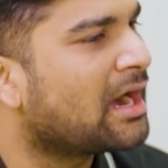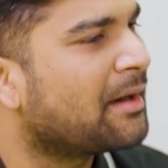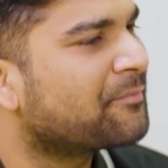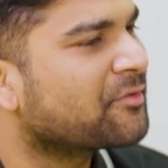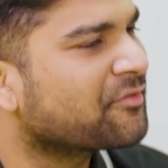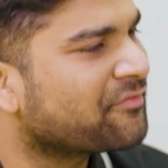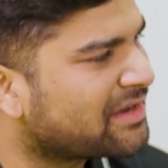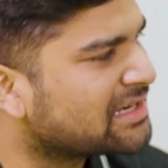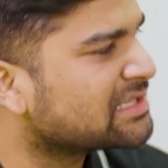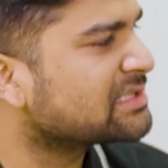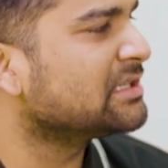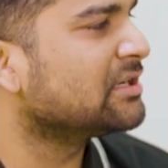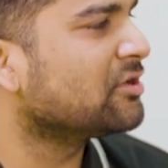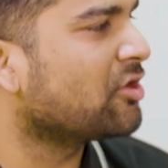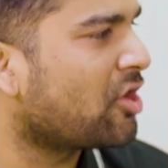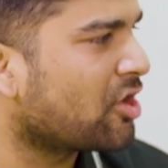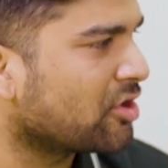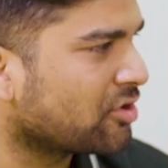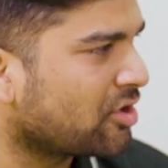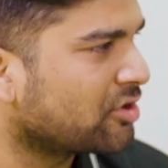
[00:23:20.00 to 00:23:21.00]
professional
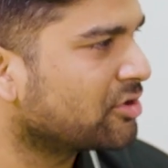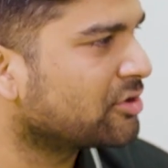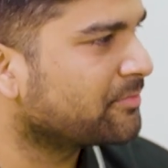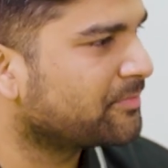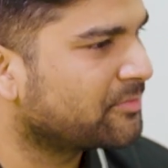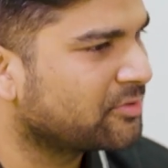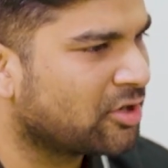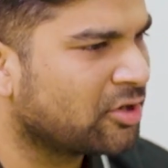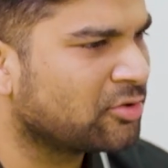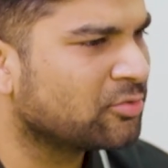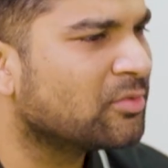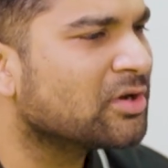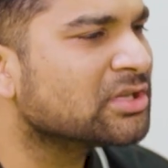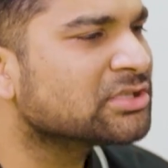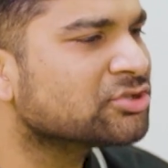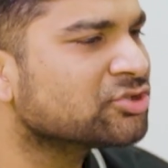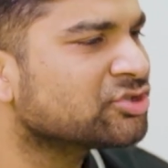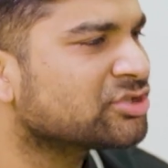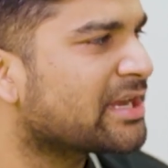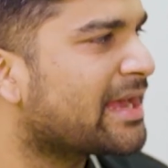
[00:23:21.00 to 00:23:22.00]
or entrepreneur who
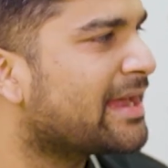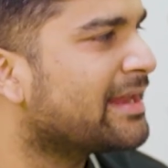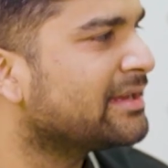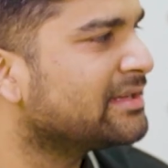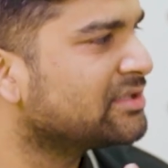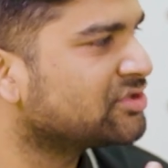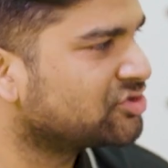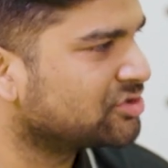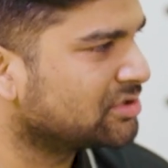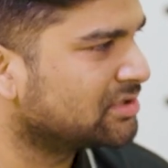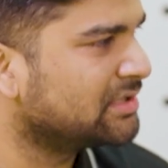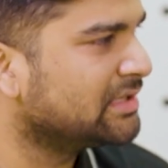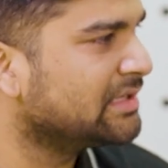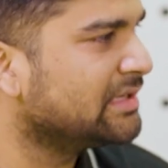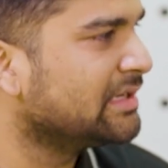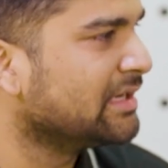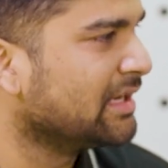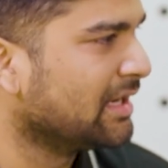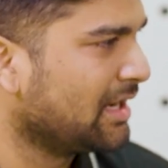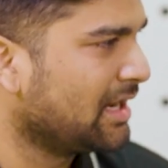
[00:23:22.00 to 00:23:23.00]
wants to share his
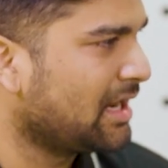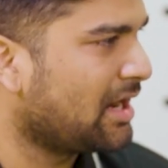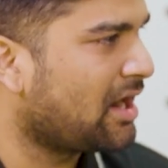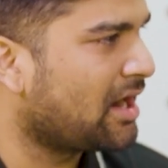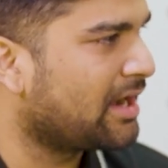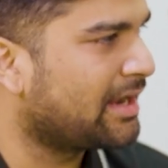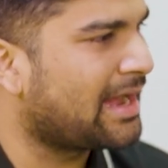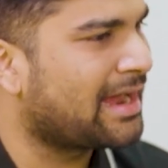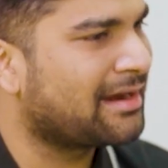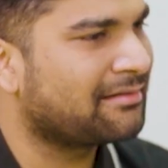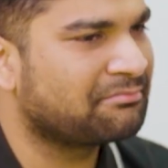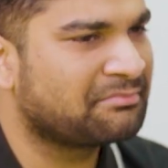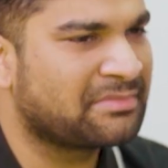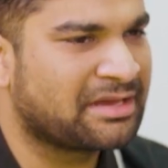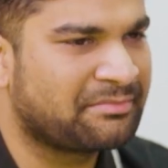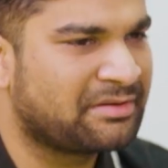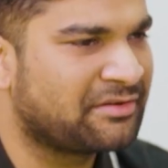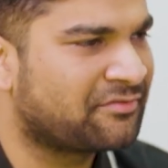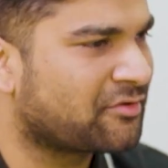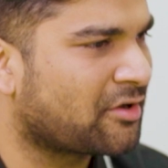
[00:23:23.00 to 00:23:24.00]
journey and
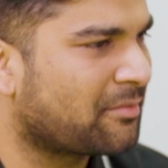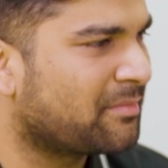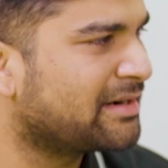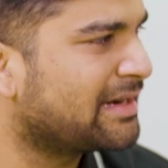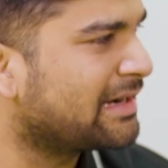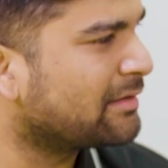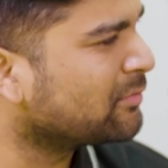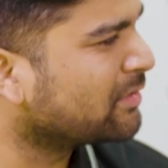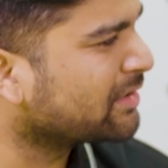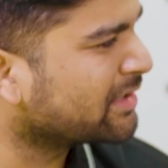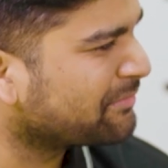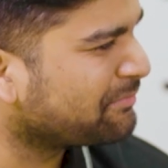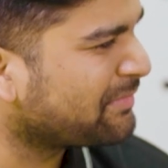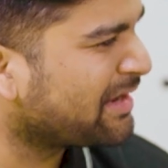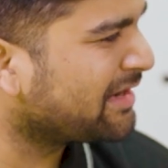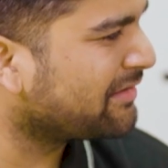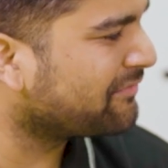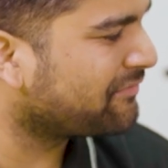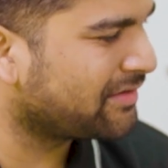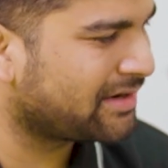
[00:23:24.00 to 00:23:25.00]
maybe from a networking
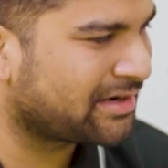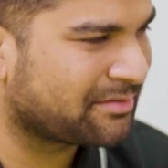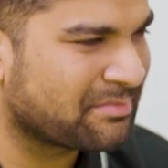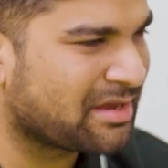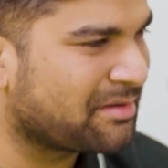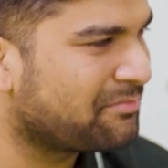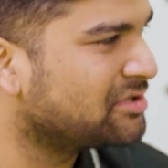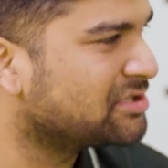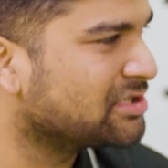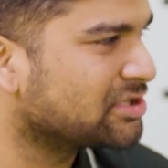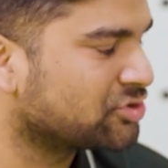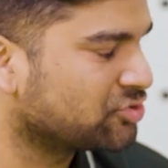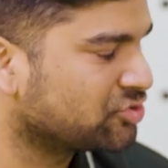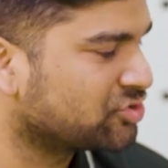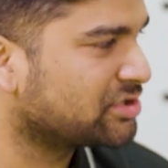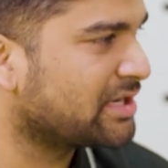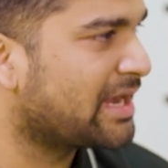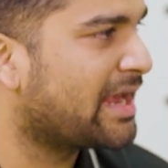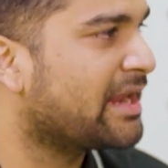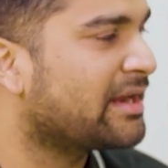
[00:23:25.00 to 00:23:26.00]
benefit, maybe just to
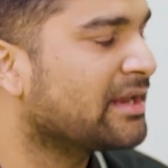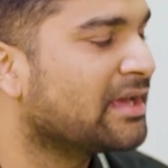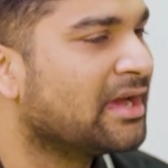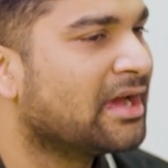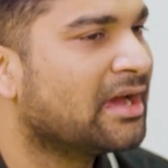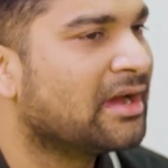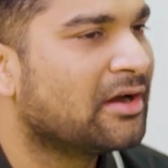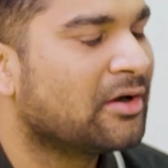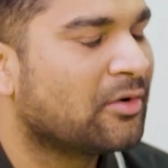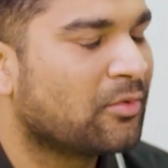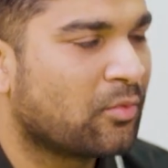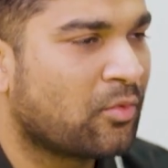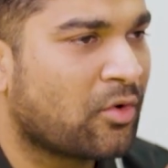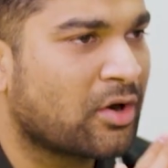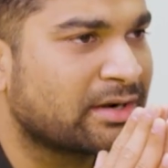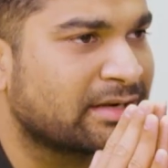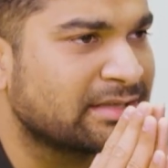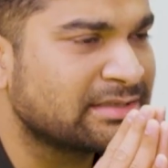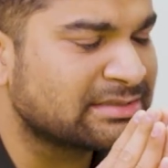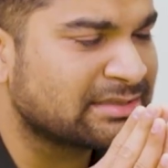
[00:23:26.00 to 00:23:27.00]
share.
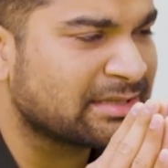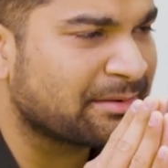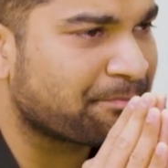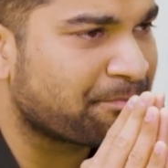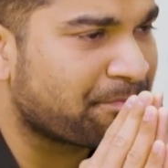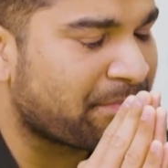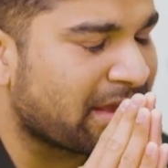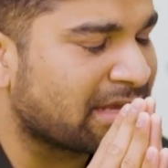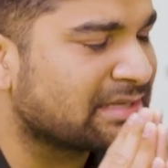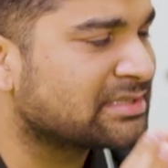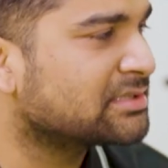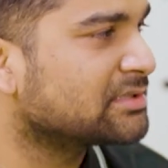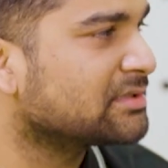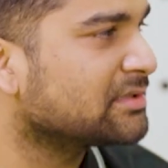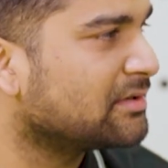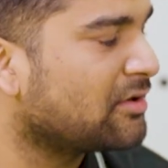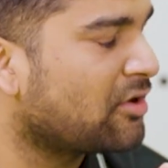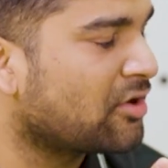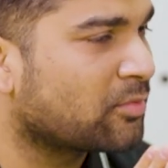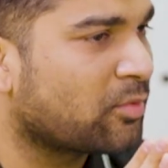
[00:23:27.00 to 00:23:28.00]
What is the
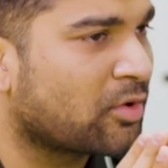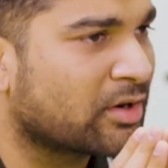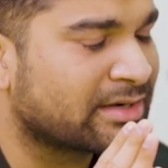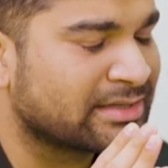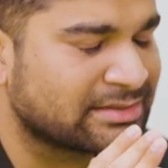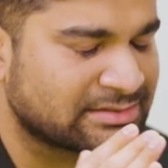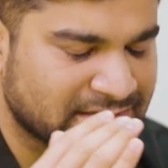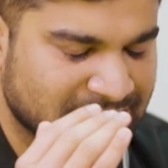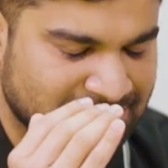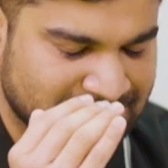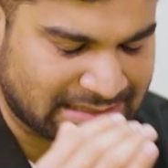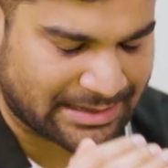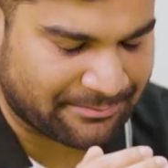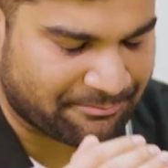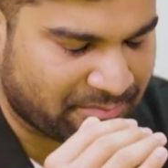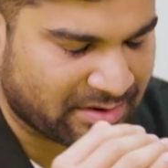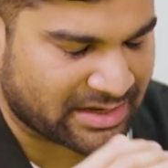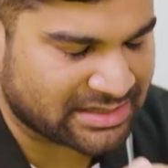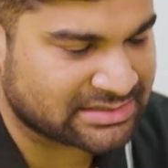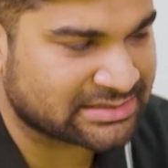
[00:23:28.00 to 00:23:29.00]
best, or what is the
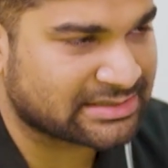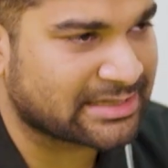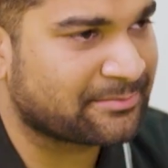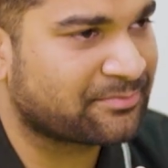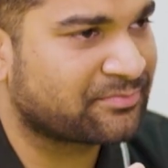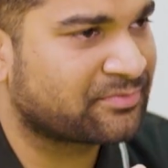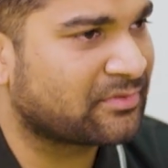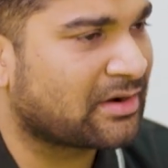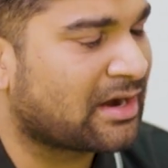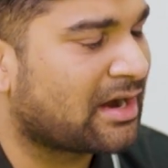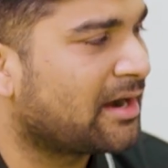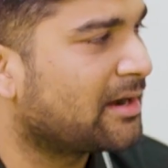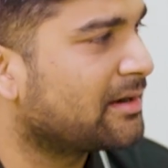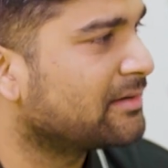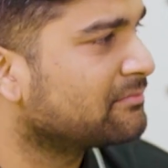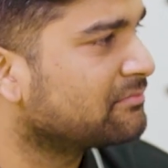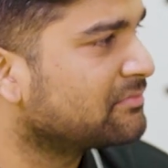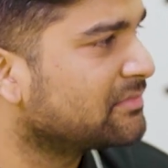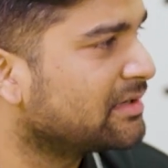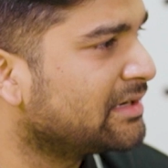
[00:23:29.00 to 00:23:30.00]
step-by-step
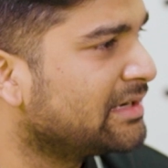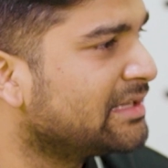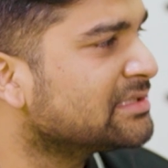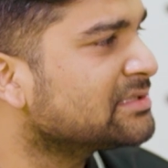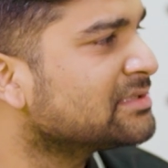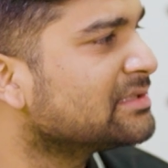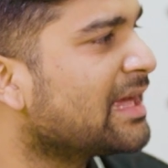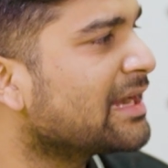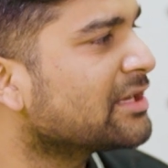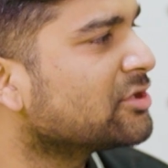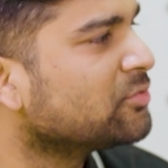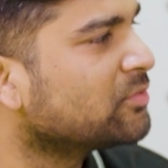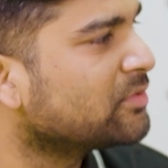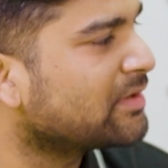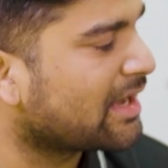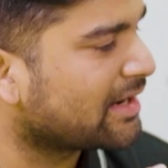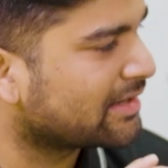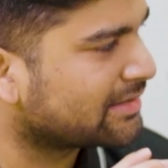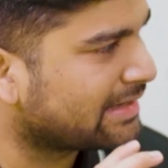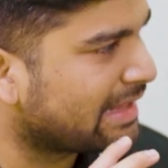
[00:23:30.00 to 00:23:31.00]
list that you
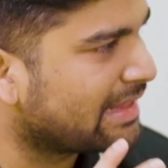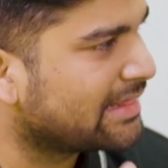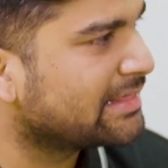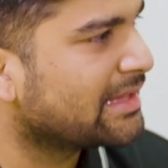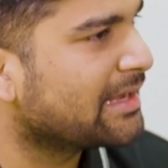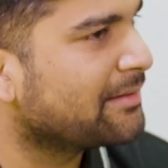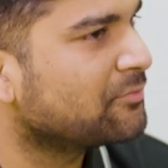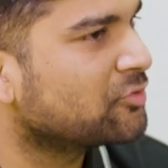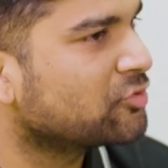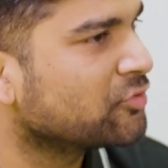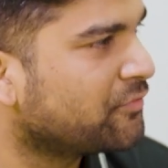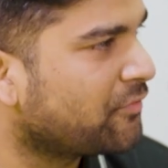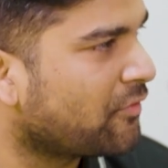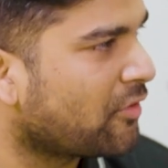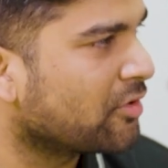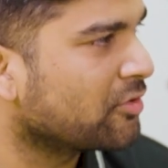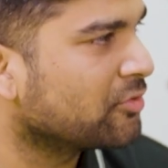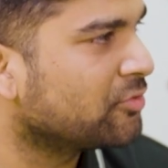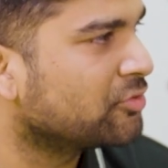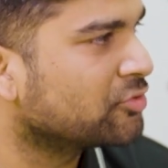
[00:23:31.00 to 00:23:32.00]
would tell them to
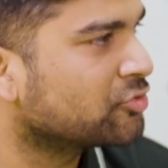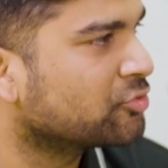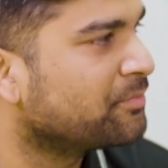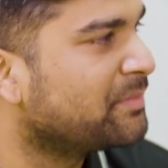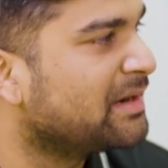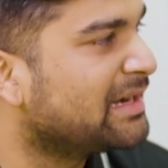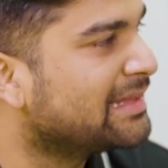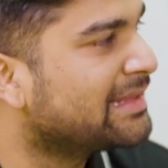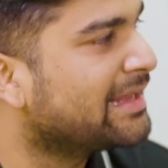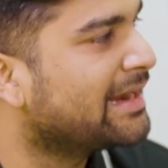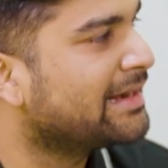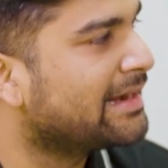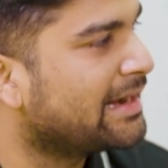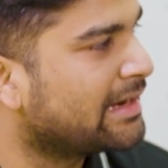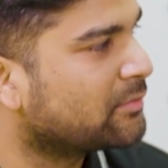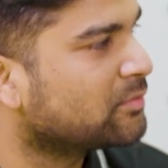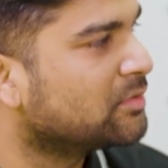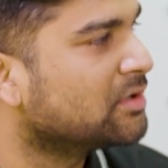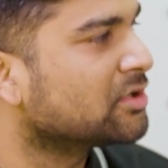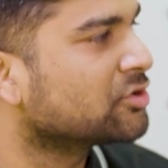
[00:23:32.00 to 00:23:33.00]
follow to build their
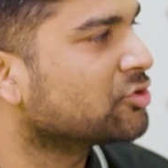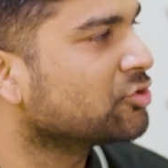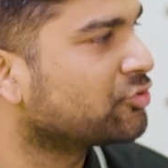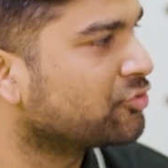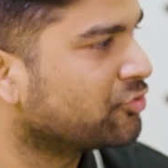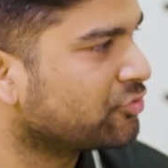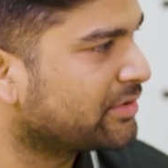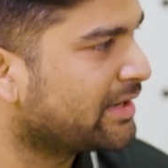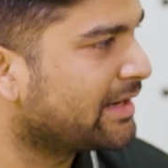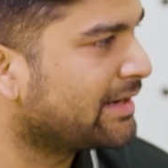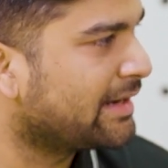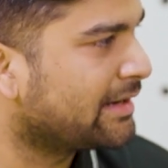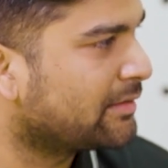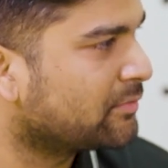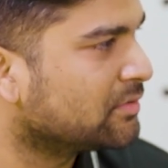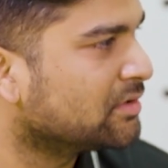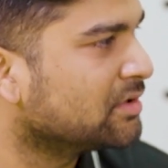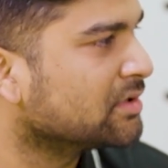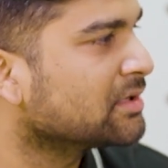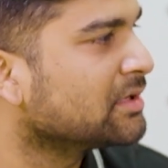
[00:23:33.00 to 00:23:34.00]
network, to grow their
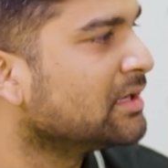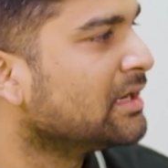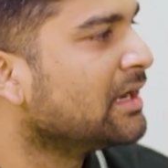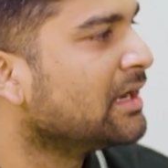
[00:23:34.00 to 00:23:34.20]
network